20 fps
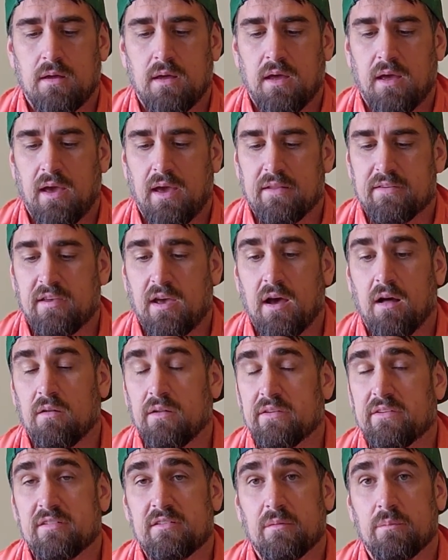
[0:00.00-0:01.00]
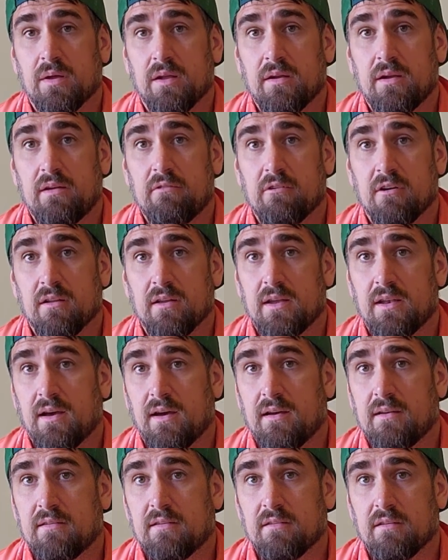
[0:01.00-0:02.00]
It's held its stability really
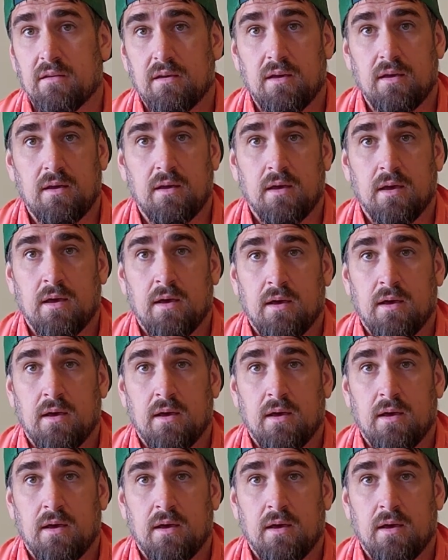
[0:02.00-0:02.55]
nicely.